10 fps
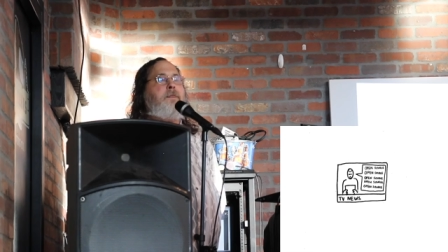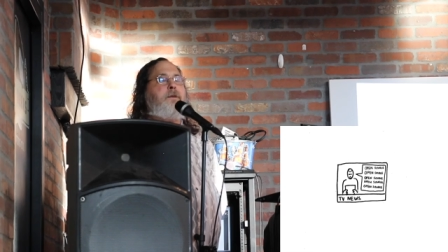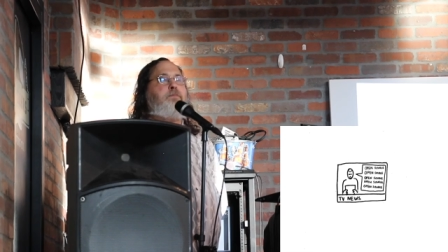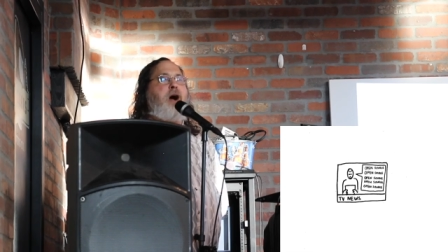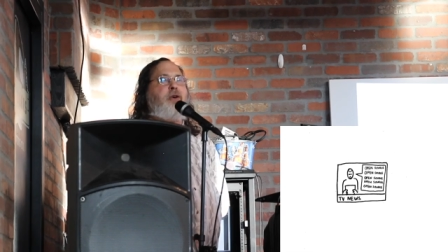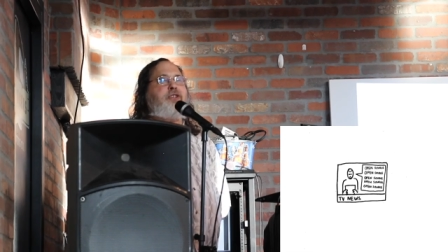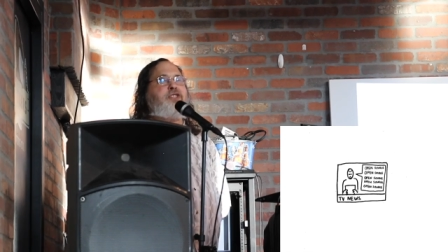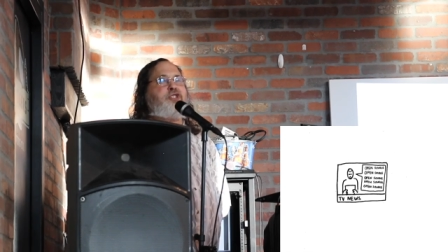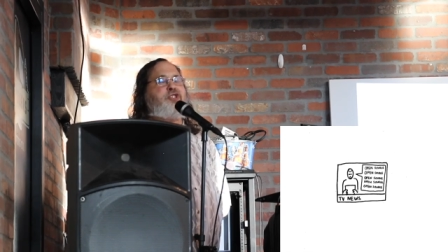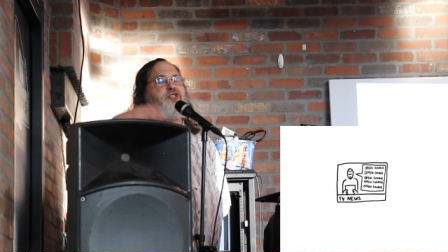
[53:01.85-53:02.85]
The
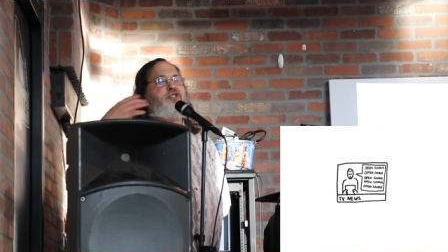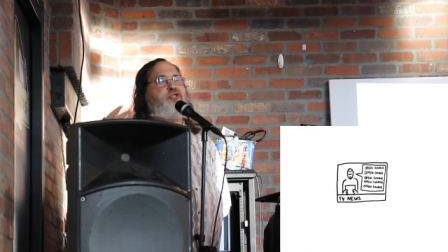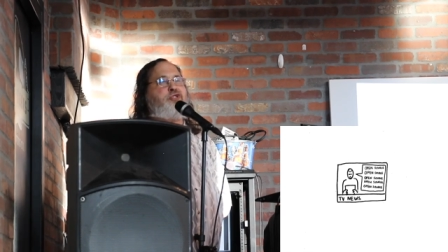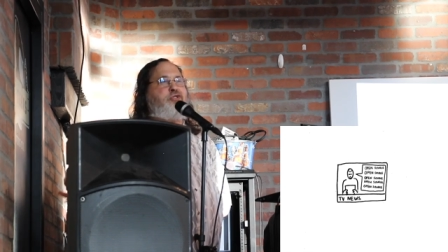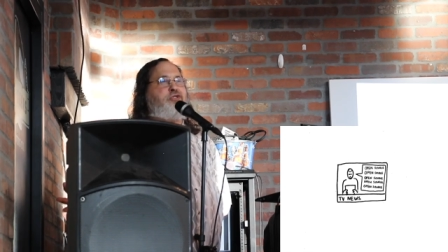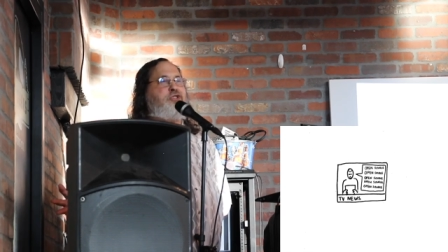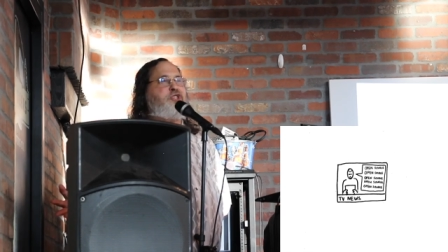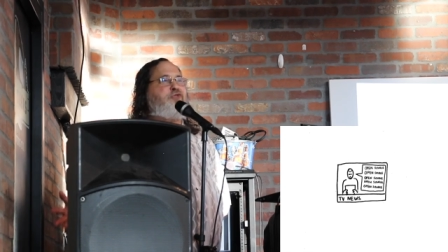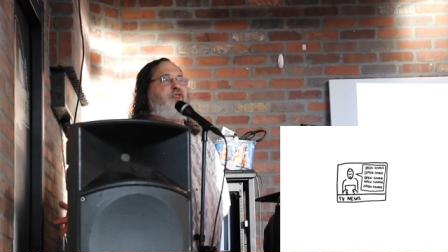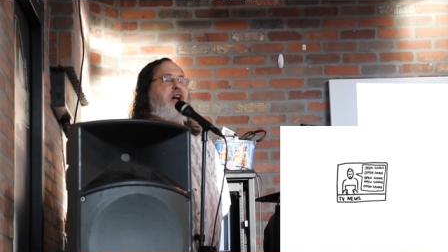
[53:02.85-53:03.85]
politicians and
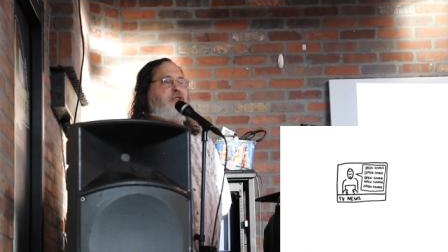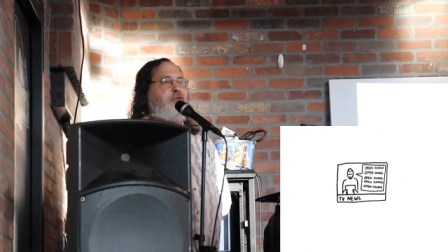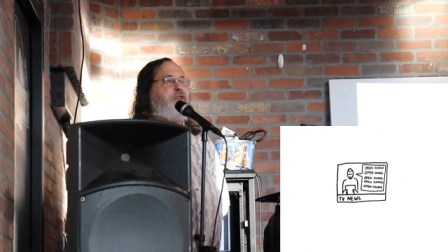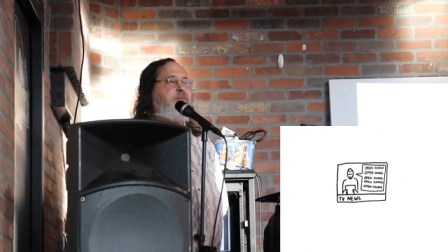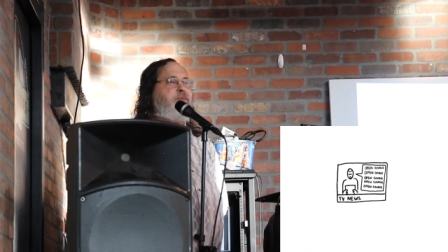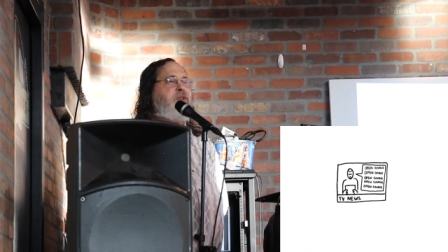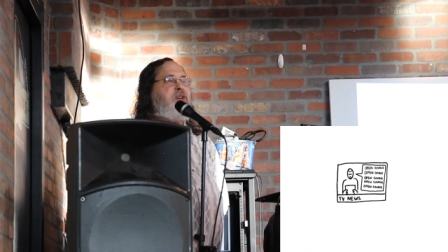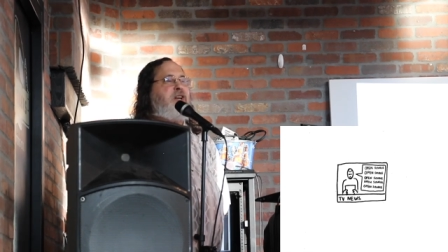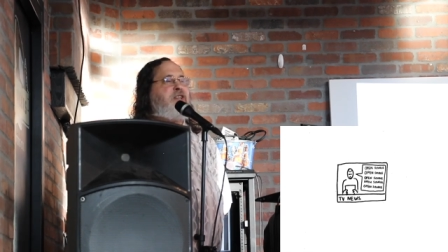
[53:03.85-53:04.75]
journalists followed them,